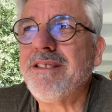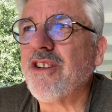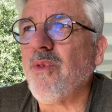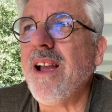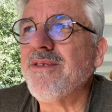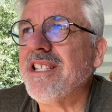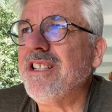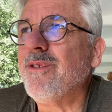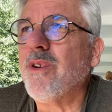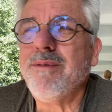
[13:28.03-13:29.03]
to ground
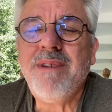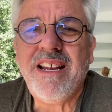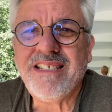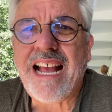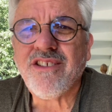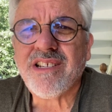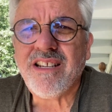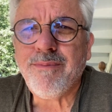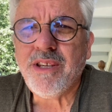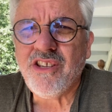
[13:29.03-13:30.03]
zero of what it means
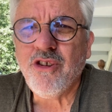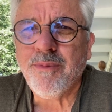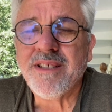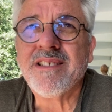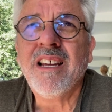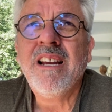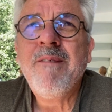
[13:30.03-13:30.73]
actually to be humans.